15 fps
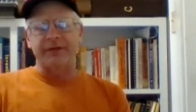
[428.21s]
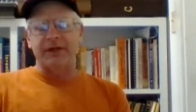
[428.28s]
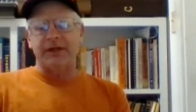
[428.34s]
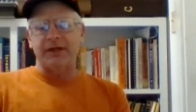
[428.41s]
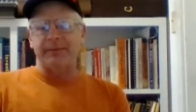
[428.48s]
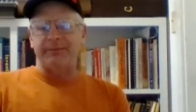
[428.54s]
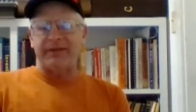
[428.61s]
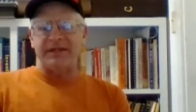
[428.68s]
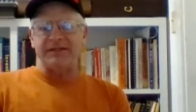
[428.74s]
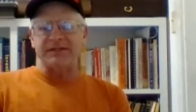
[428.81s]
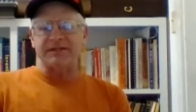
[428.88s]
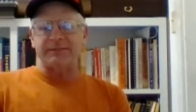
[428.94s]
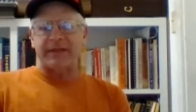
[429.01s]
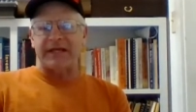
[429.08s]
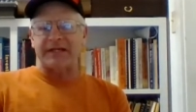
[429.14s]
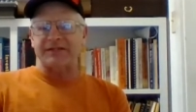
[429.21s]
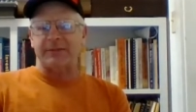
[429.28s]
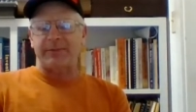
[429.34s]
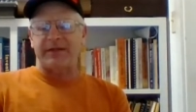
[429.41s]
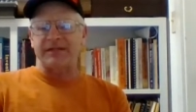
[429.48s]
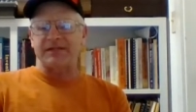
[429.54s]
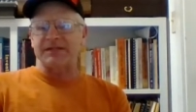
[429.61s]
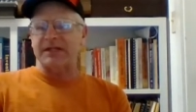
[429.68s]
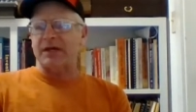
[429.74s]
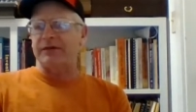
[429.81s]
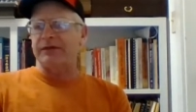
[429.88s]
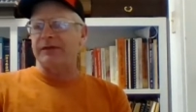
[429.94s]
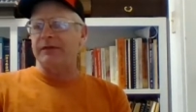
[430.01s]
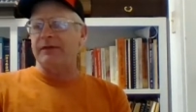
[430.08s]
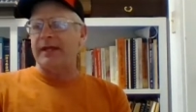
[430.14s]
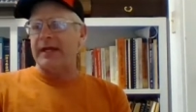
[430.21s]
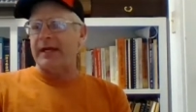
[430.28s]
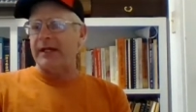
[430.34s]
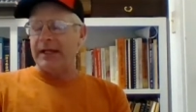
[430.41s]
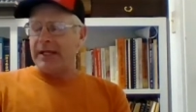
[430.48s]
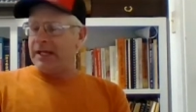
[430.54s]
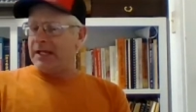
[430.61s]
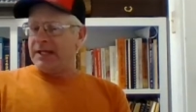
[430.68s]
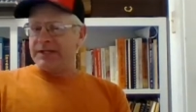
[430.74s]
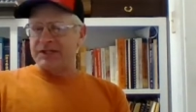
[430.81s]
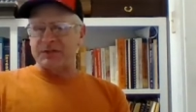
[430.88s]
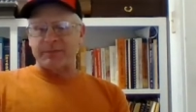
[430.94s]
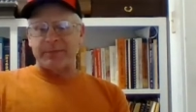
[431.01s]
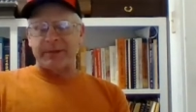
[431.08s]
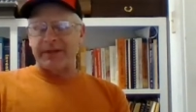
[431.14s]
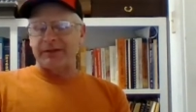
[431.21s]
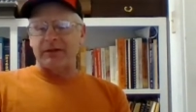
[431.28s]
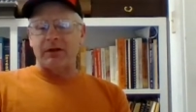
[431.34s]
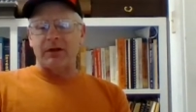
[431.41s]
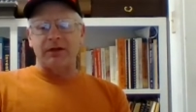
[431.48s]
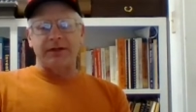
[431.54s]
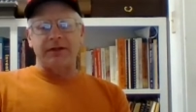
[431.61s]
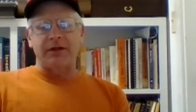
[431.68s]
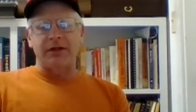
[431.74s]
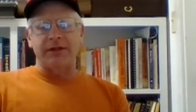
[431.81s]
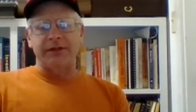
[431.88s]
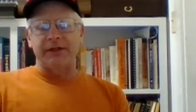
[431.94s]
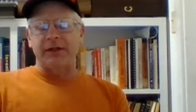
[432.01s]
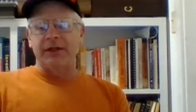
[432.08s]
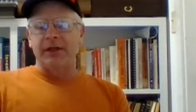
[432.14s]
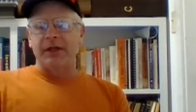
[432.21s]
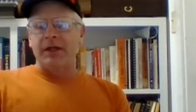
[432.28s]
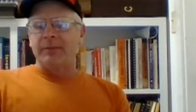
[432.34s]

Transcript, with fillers: uh, pieces, plastic pieces out, do that. Spring they're already on there.